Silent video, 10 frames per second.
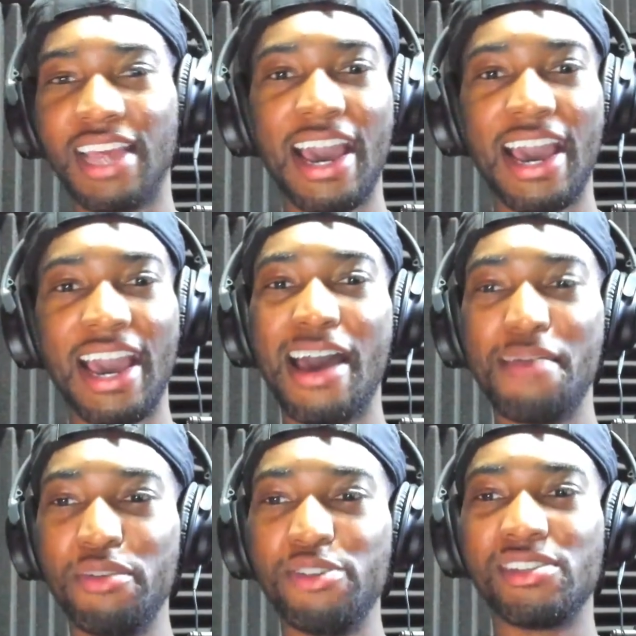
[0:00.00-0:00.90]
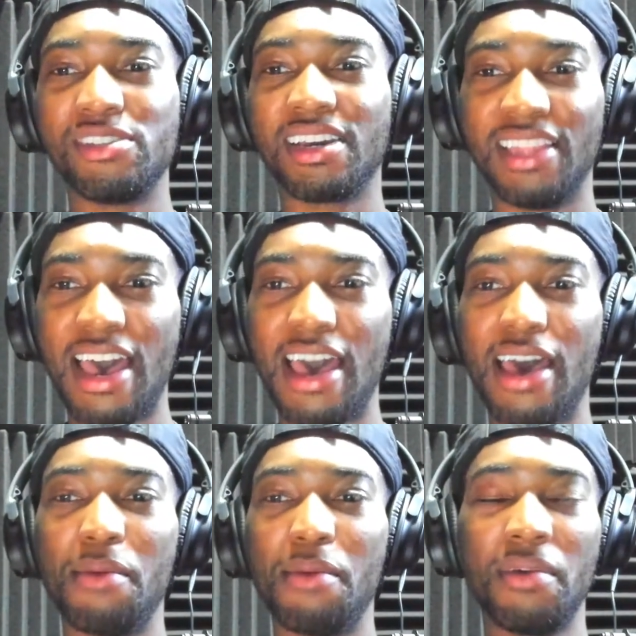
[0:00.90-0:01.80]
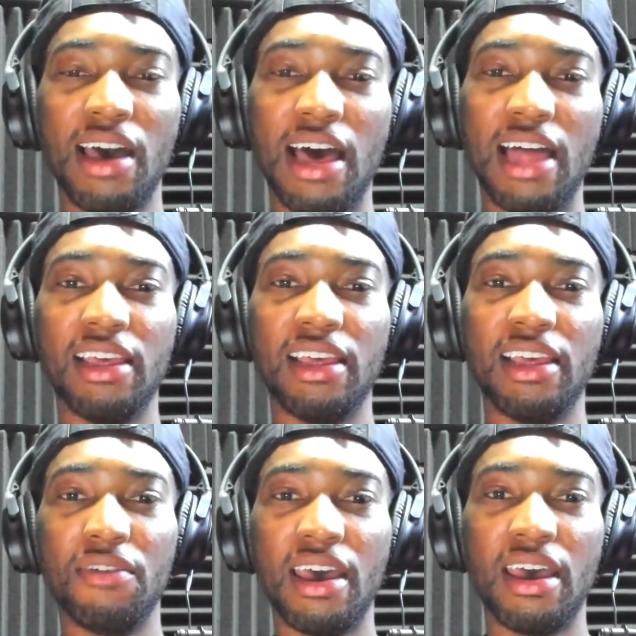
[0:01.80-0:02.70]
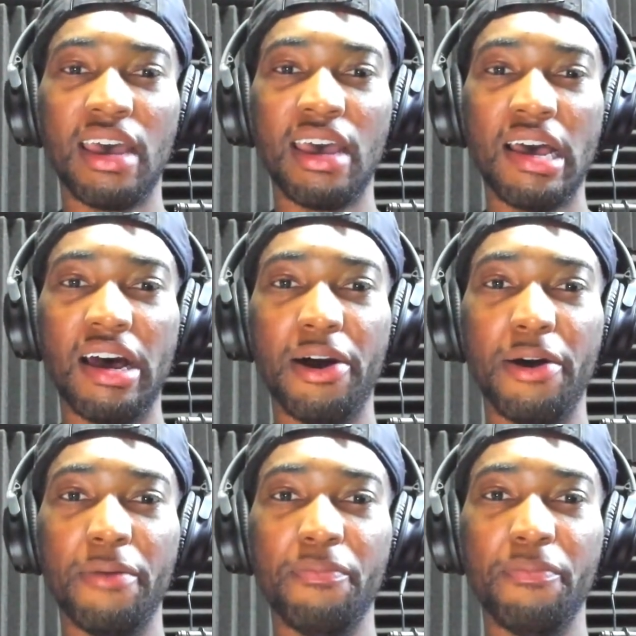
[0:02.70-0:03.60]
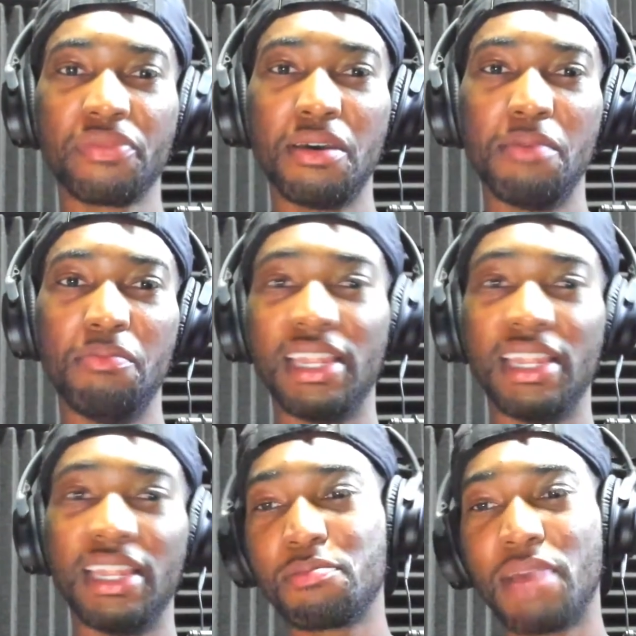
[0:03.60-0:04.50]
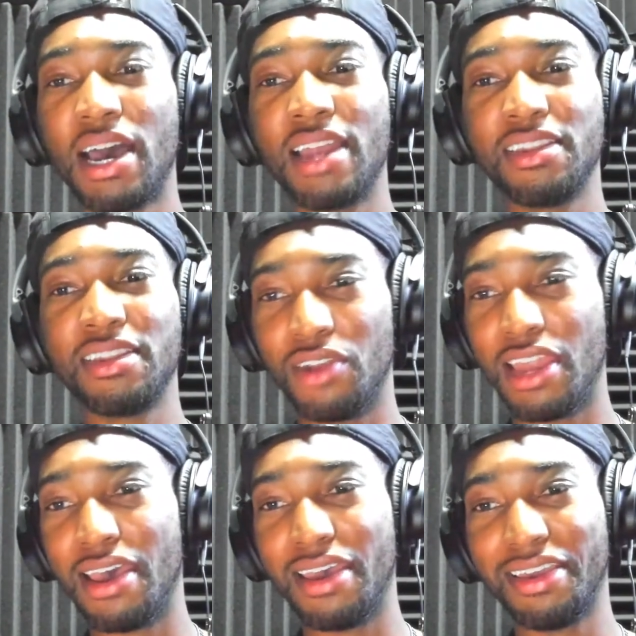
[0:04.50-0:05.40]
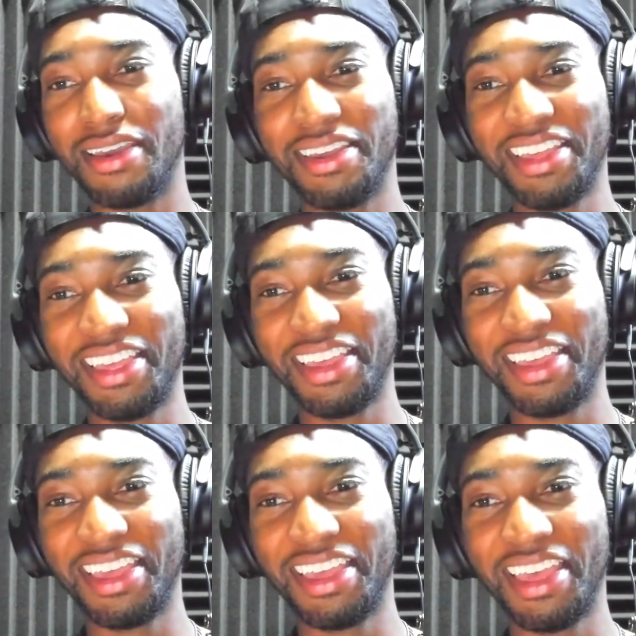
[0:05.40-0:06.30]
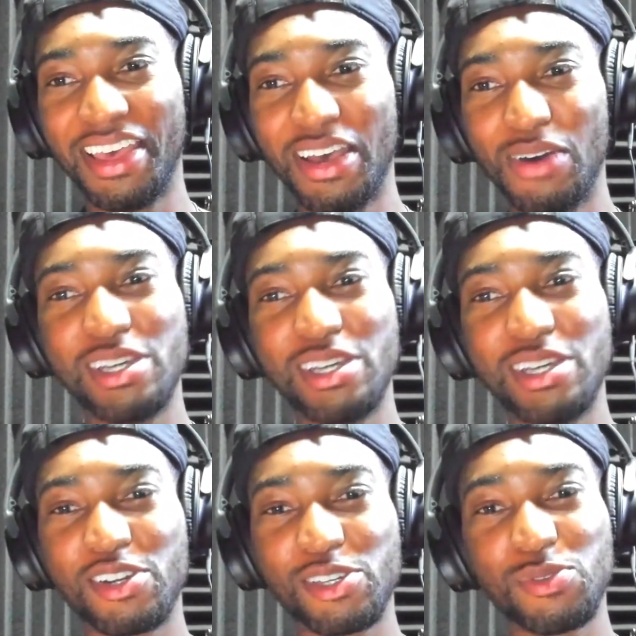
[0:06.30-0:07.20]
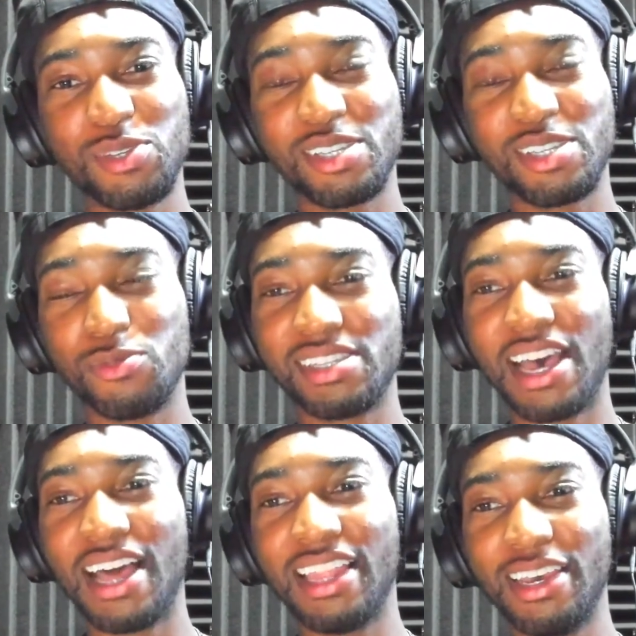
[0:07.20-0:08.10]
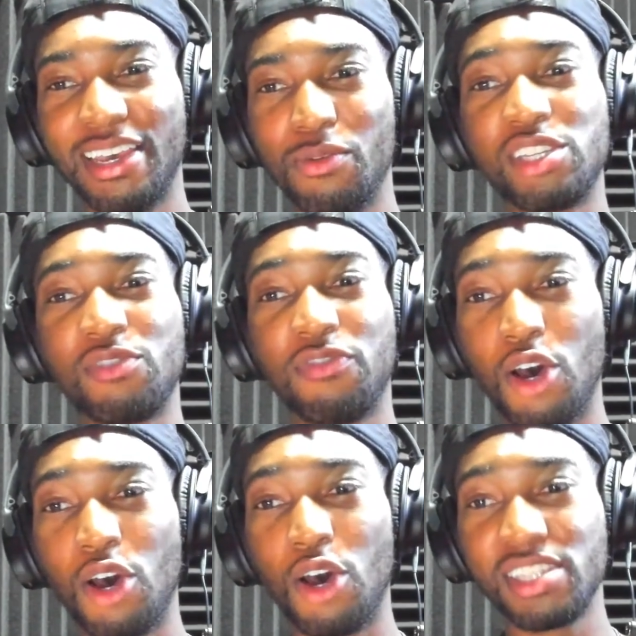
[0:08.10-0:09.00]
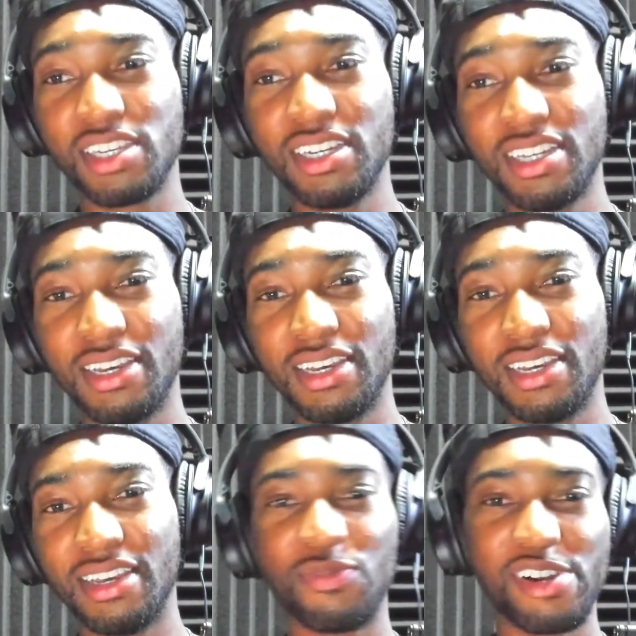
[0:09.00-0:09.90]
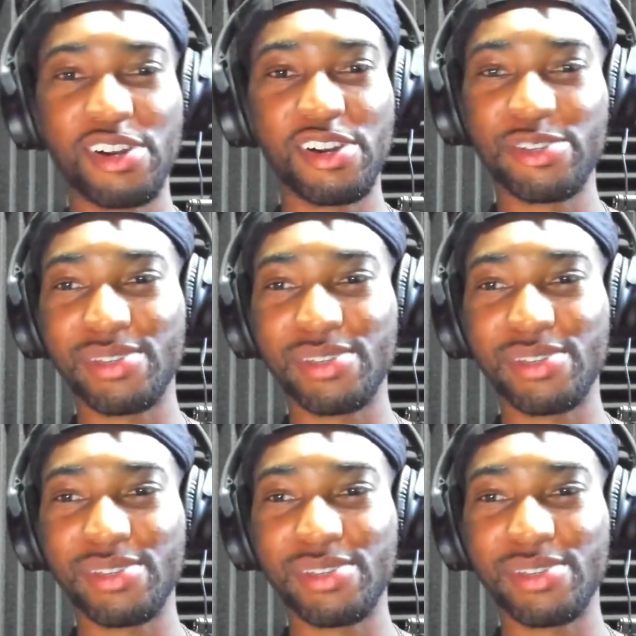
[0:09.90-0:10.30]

high music collab. I love that. But Logic bodied them on that. Wiz verse was solid. Wiz flow was good. His verse was